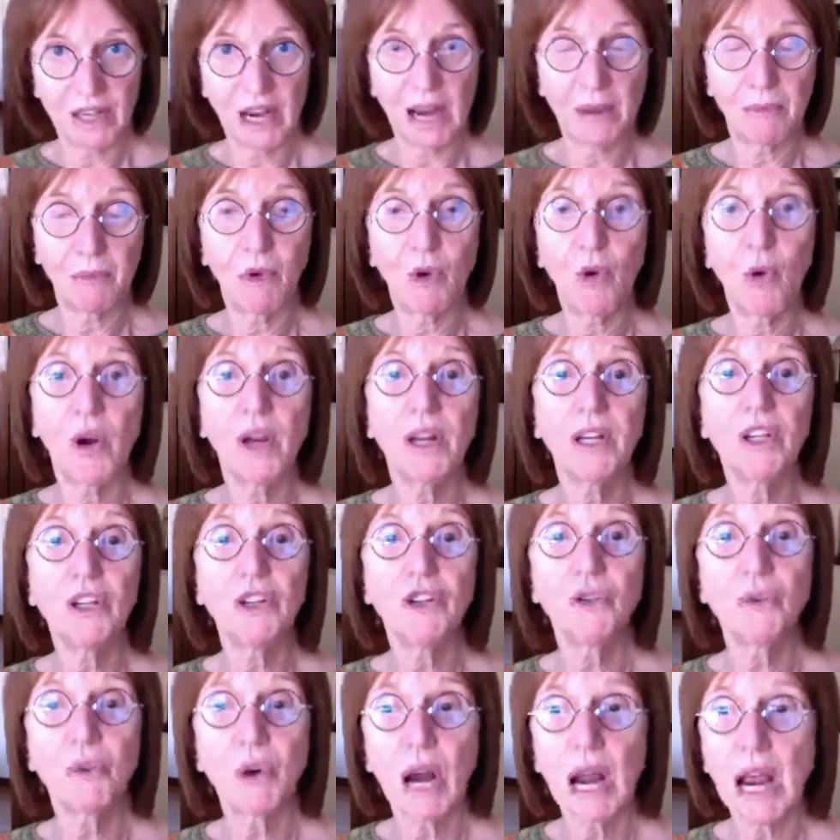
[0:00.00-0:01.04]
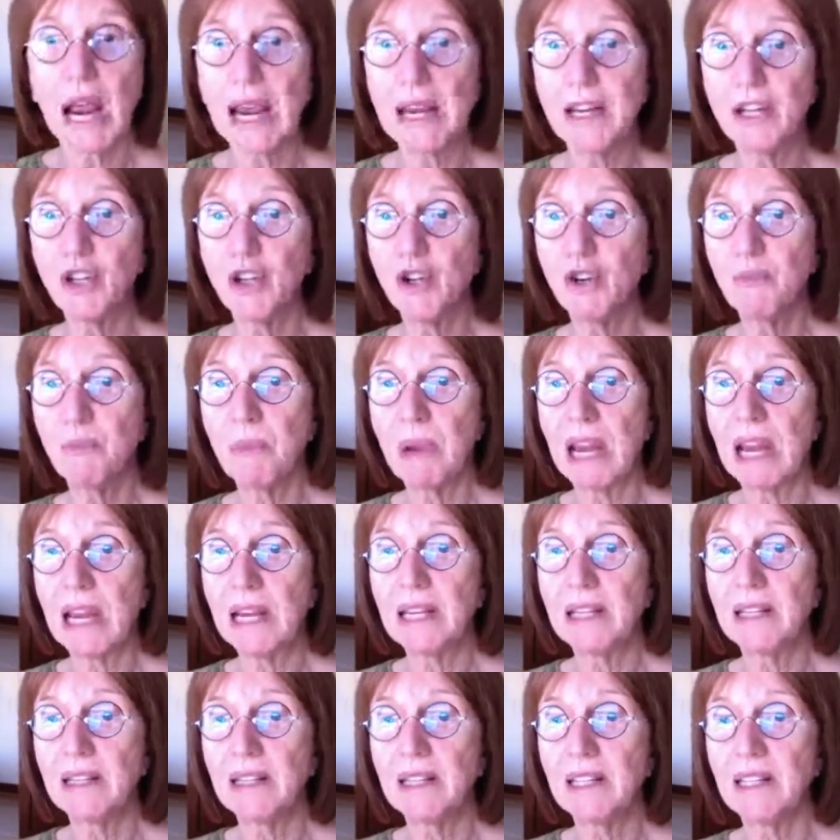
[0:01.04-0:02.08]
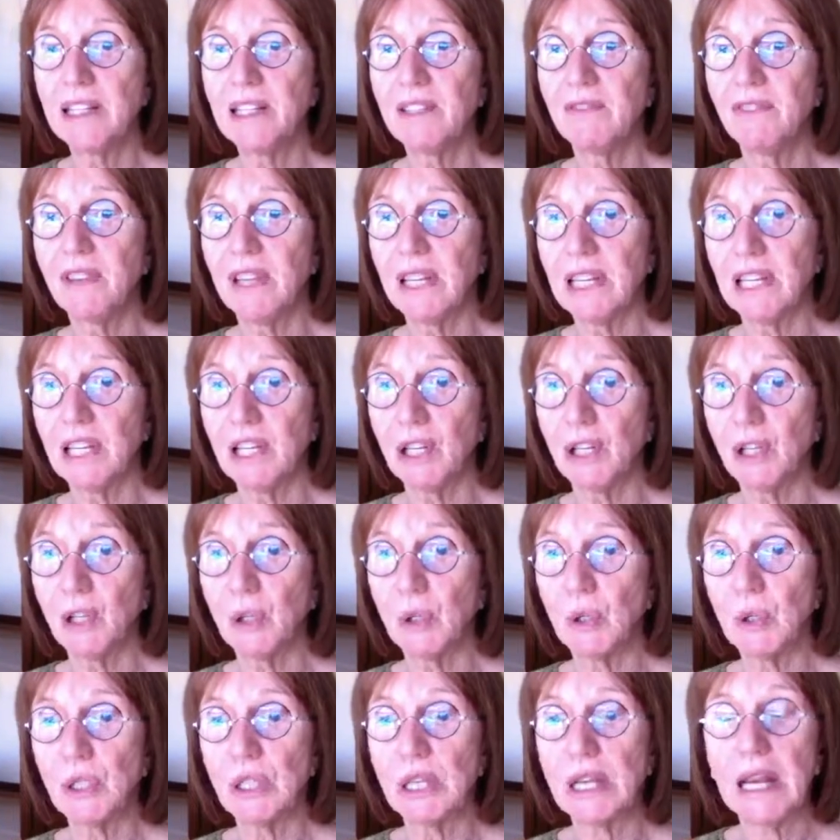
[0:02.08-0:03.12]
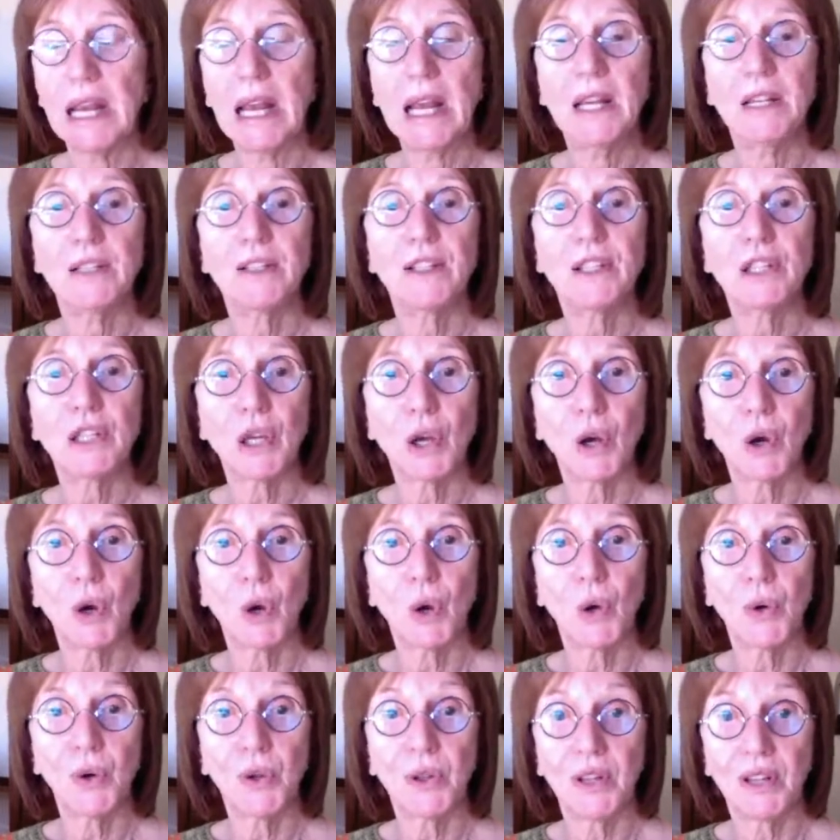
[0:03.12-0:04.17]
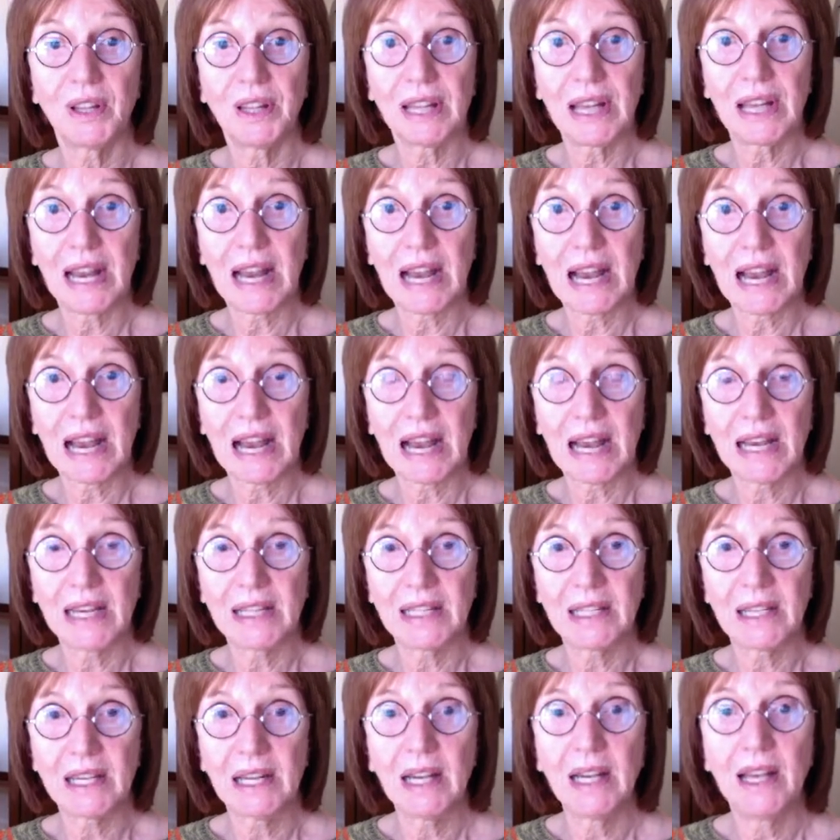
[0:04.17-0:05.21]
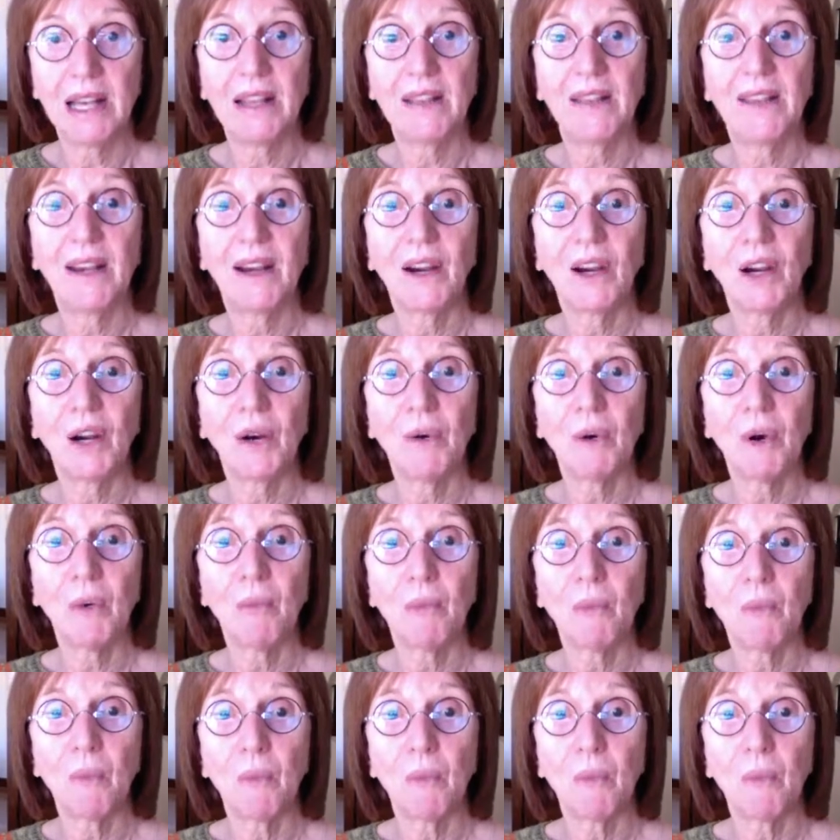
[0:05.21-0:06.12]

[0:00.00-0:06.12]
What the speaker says: I'm going to try to make these videos so that they're